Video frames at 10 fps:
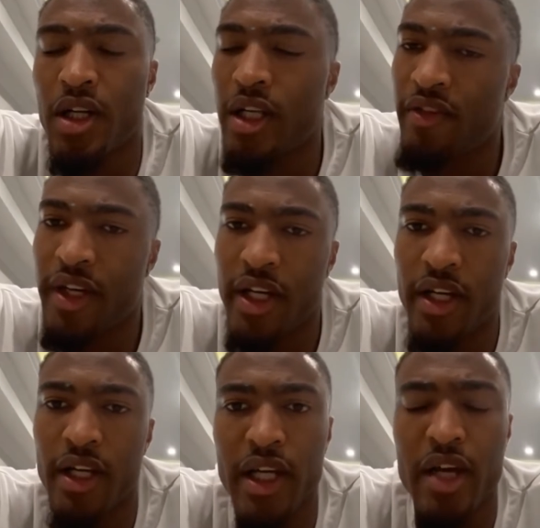living in
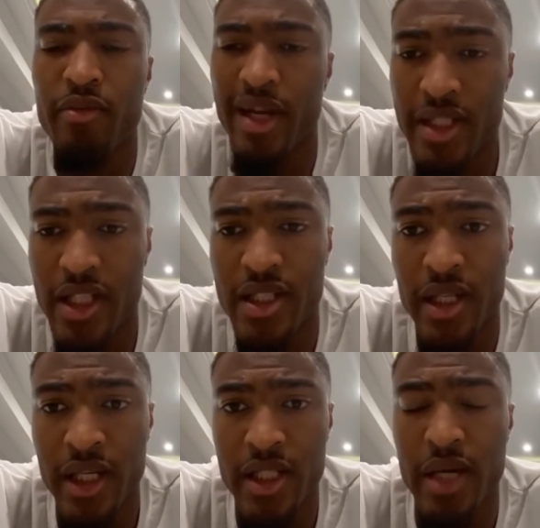Italy, coming back to the States.